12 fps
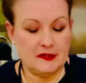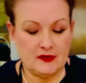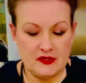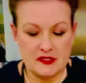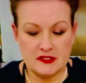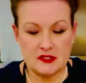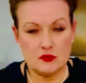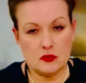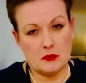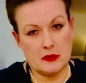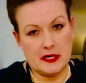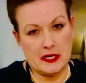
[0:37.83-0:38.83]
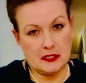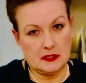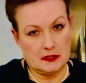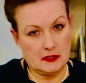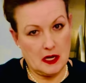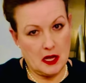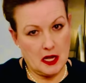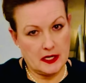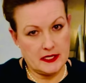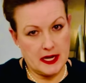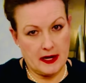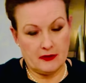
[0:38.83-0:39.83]
This is where we get a little odd
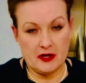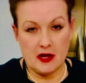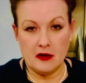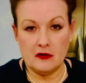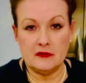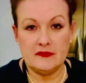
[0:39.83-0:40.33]
now, y'all.